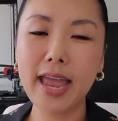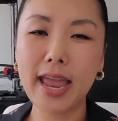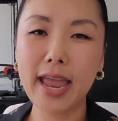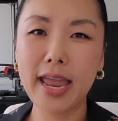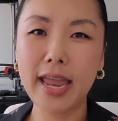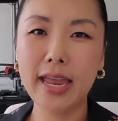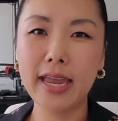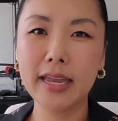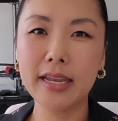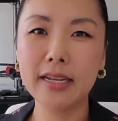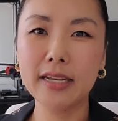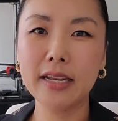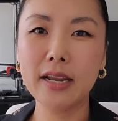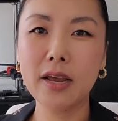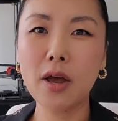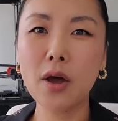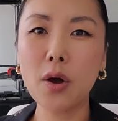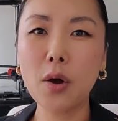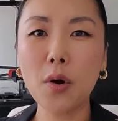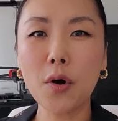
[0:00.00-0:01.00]
and
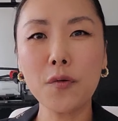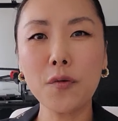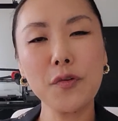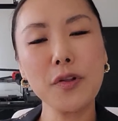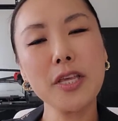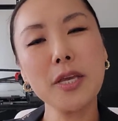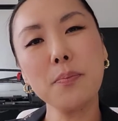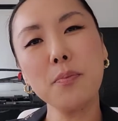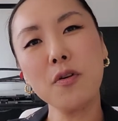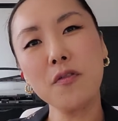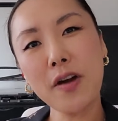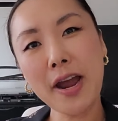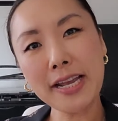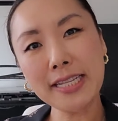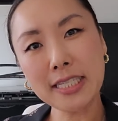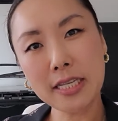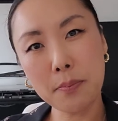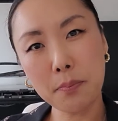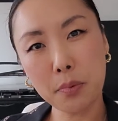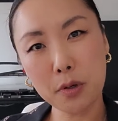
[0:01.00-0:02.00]
hopefully provide
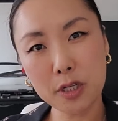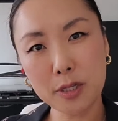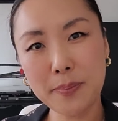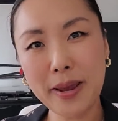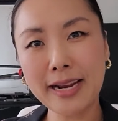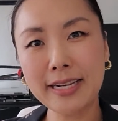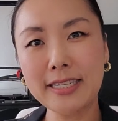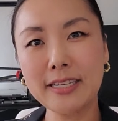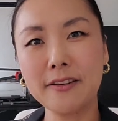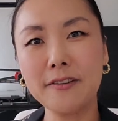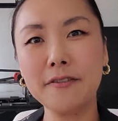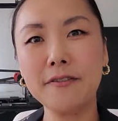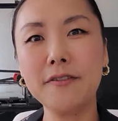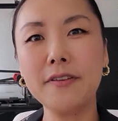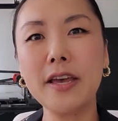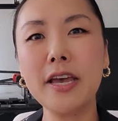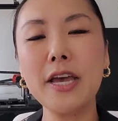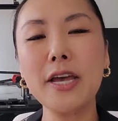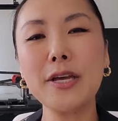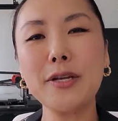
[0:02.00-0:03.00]
some perspective
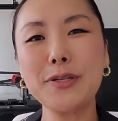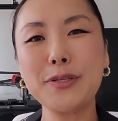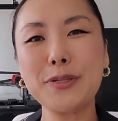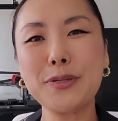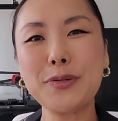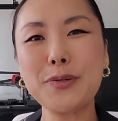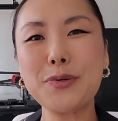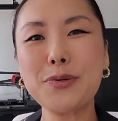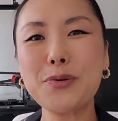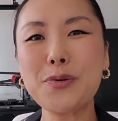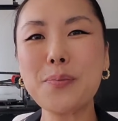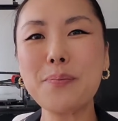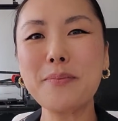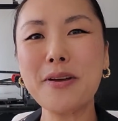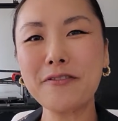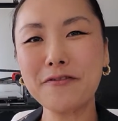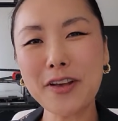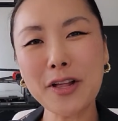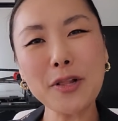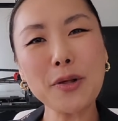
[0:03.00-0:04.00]
to my
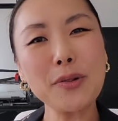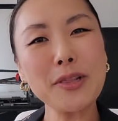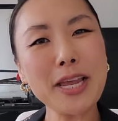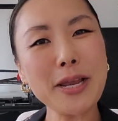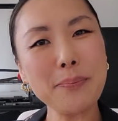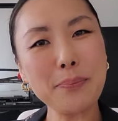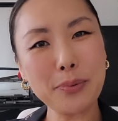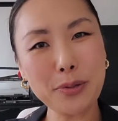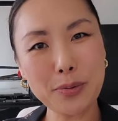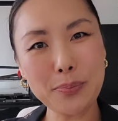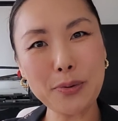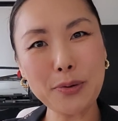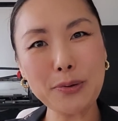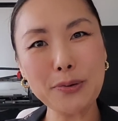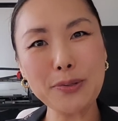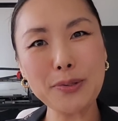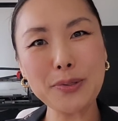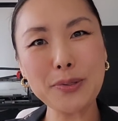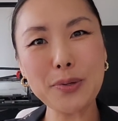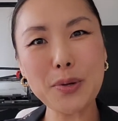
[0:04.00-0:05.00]
fellow late
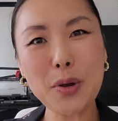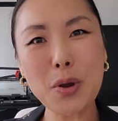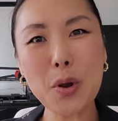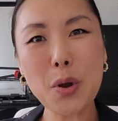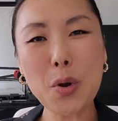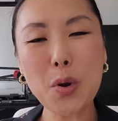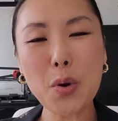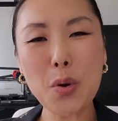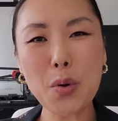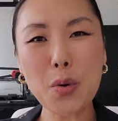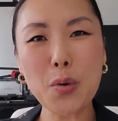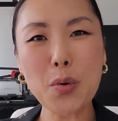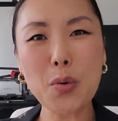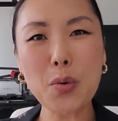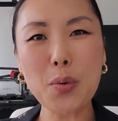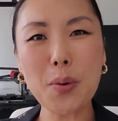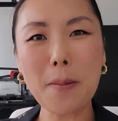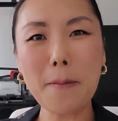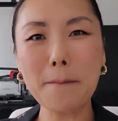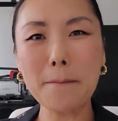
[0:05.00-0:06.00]
bloomers
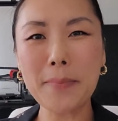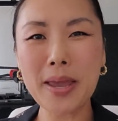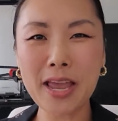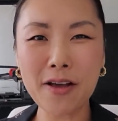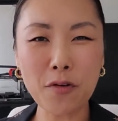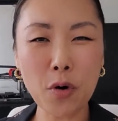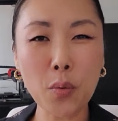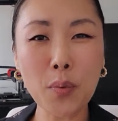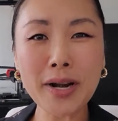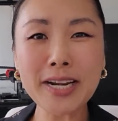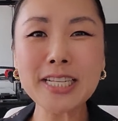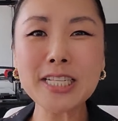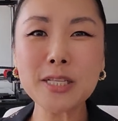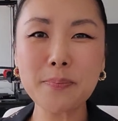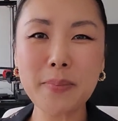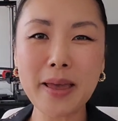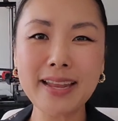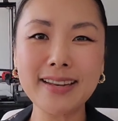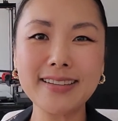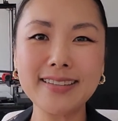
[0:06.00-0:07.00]
who may have already
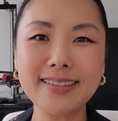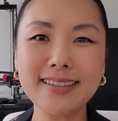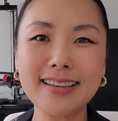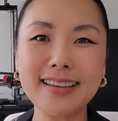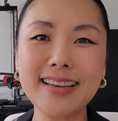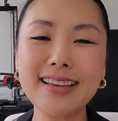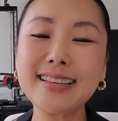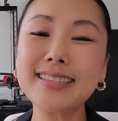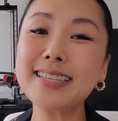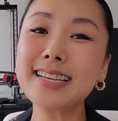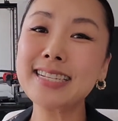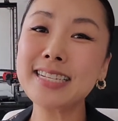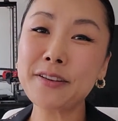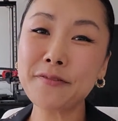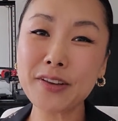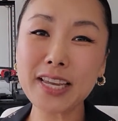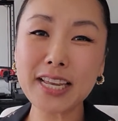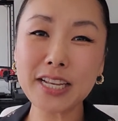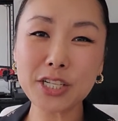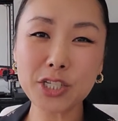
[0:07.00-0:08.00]
spent
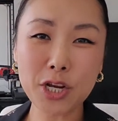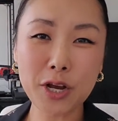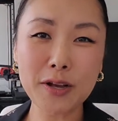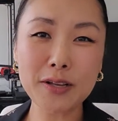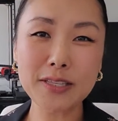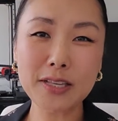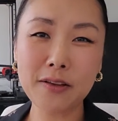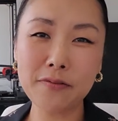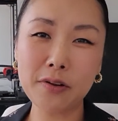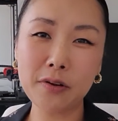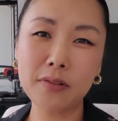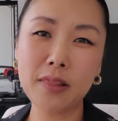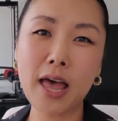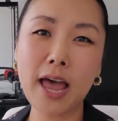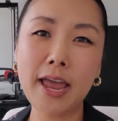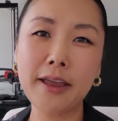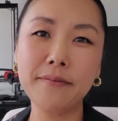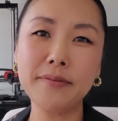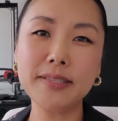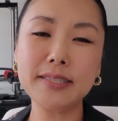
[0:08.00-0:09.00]
significant chunks of their
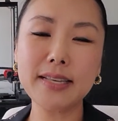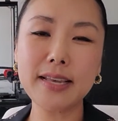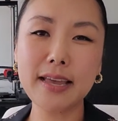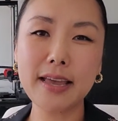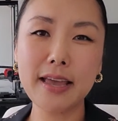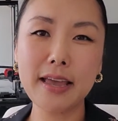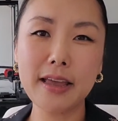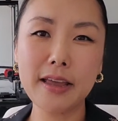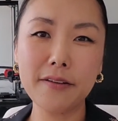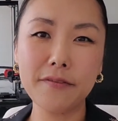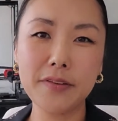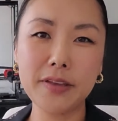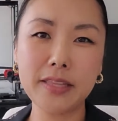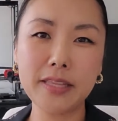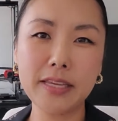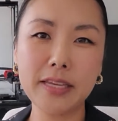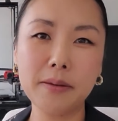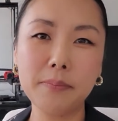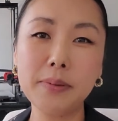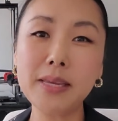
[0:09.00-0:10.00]
lives
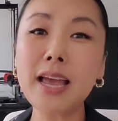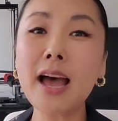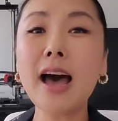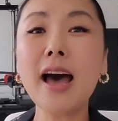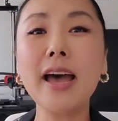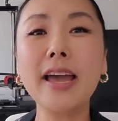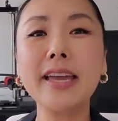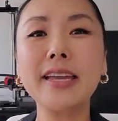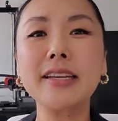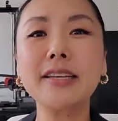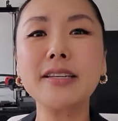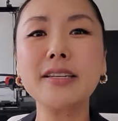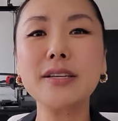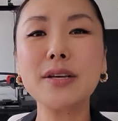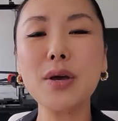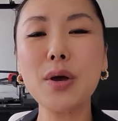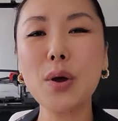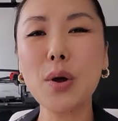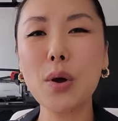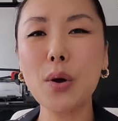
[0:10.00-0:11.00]
feeling behind
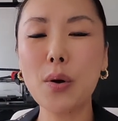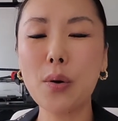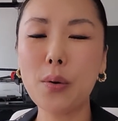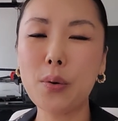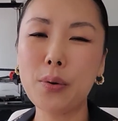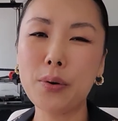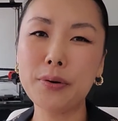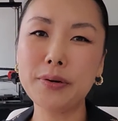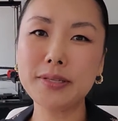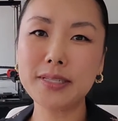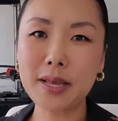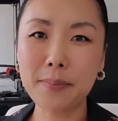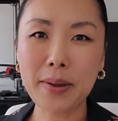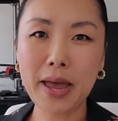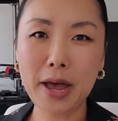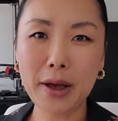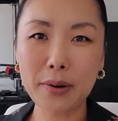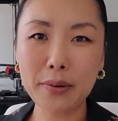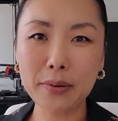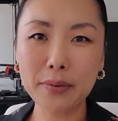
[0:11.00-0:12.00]
or
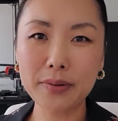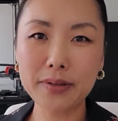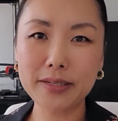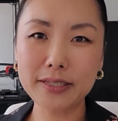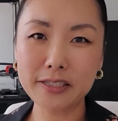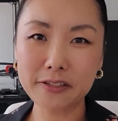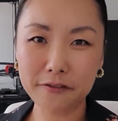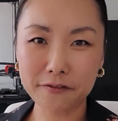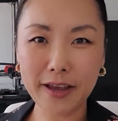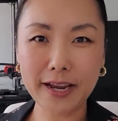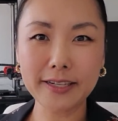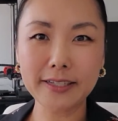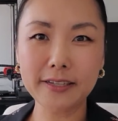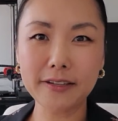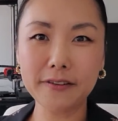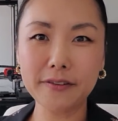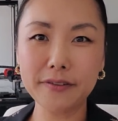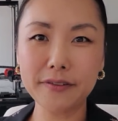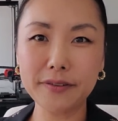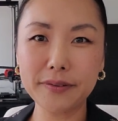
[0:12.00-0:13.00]
somehow
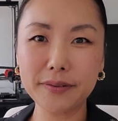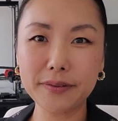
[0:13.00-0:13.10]
defective.